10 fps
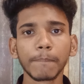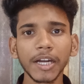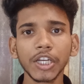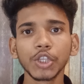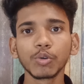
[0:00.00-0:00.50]

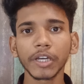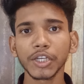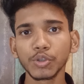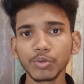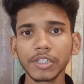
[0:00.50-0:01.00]
but you
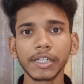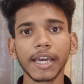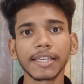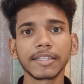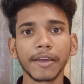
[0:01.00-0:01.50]
can use it
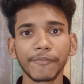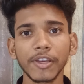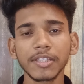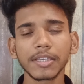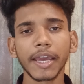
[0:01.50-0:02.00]
as a
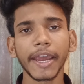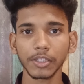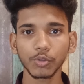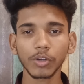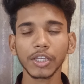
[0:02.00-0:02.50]
reference.
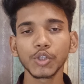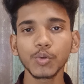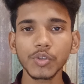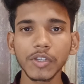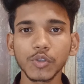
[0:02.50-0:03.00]
You can
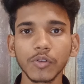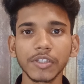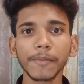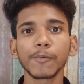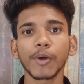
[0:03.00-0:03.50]
use this
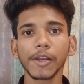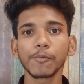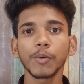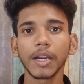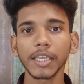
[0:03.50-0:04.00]
concept while
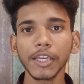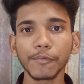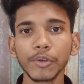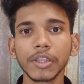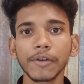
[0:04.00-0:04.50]

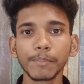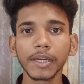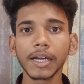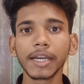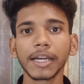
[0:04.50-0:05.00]
working with the
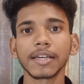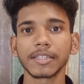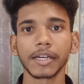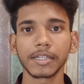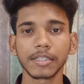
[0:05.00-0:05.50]
bigger
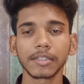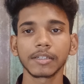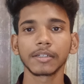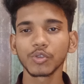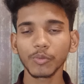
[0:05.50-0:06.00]
datasets.
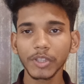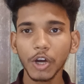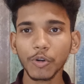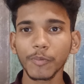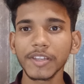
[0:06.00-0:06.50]
So
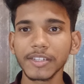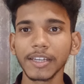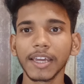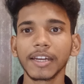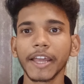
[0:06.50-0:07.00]
without
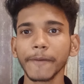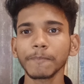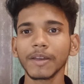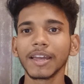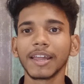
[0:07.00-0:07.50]
wasting any
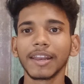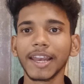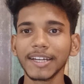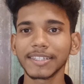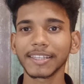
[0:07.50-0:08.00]
time,
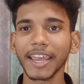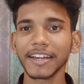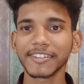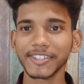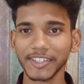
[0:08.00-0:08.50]
let's
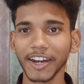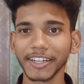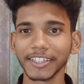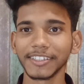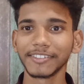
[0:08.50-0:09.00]
get started.